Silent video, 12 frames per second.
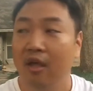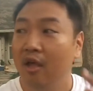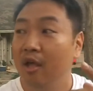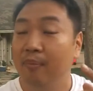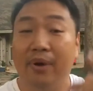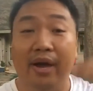
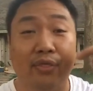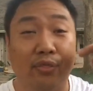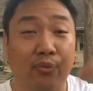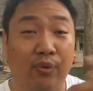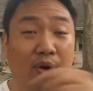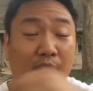but I
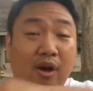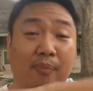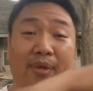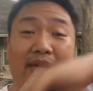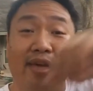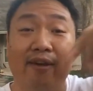throw up
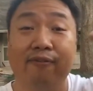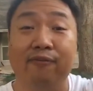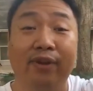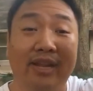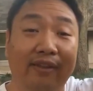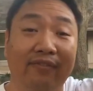
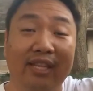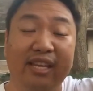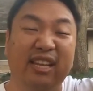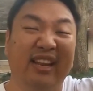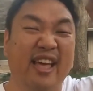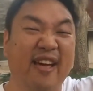every evening
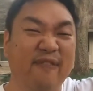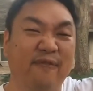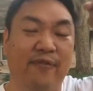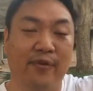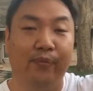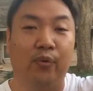and
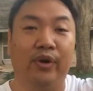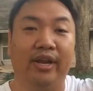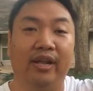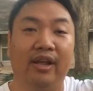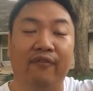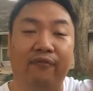every
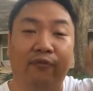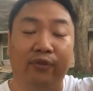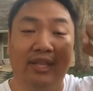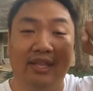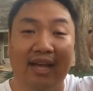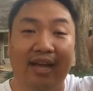morning for
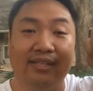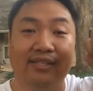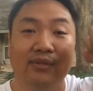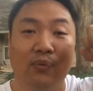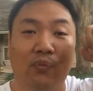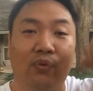the
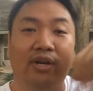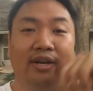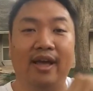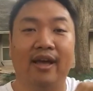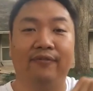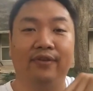last
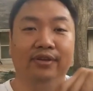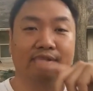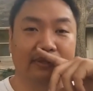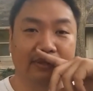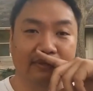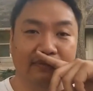1.5
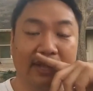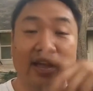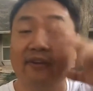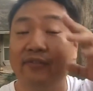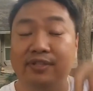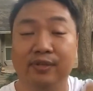years.
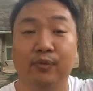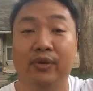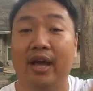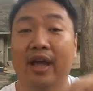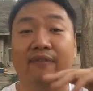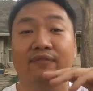Every single morning.
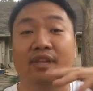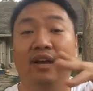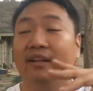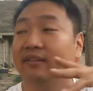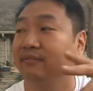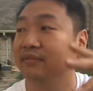I have
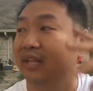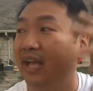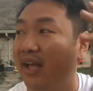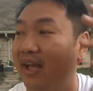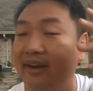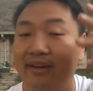not
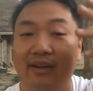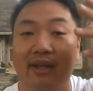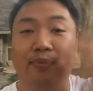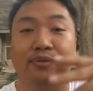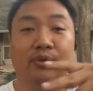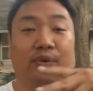had an
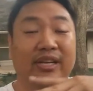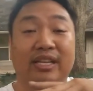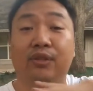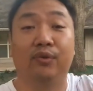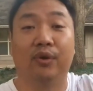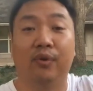episode where I
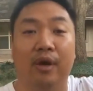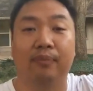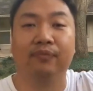didn't throw up.